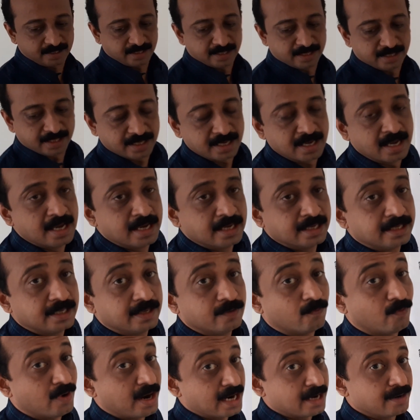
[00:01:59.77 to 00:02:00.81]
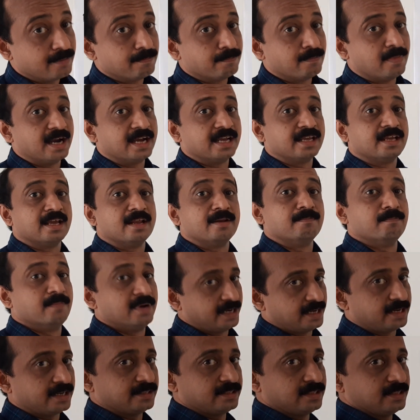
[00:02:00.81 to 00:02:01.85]
Any 1 by n
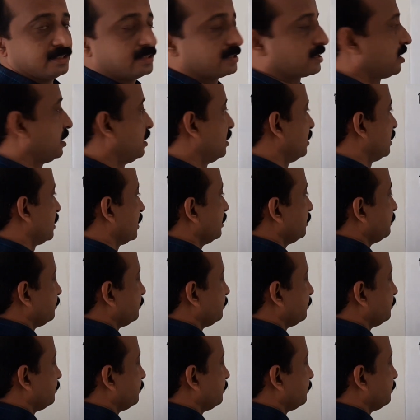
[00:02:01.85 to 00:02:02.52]
matrix is called